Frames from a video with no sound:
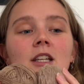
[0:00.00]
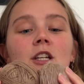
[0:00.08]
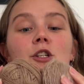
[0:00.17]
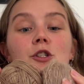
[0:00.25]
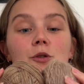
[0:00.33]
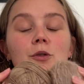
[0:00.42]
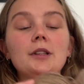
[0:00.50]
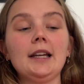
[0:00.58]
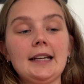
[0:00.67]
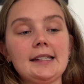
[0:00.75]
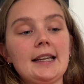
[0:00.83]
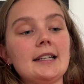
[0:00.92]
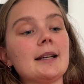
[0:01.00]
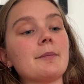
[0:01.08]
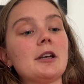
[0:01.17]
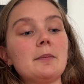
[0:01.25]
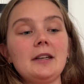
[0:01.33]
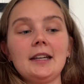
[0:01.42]
So like I said, I'm going
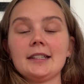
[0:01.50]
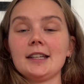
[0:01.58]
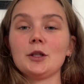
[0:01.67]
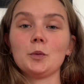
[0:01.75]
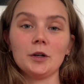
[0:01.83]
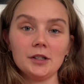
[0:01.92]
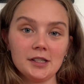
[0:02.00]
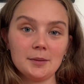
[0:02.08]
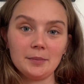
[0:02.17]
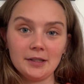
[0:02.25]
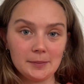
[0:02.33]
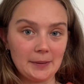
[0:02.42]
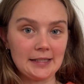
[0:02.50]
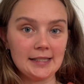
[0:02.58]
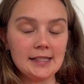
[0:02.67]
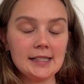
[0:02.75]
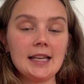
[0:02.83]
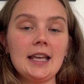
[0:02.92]
to be knitting the World's Simplest
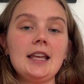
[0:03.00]
Mittens.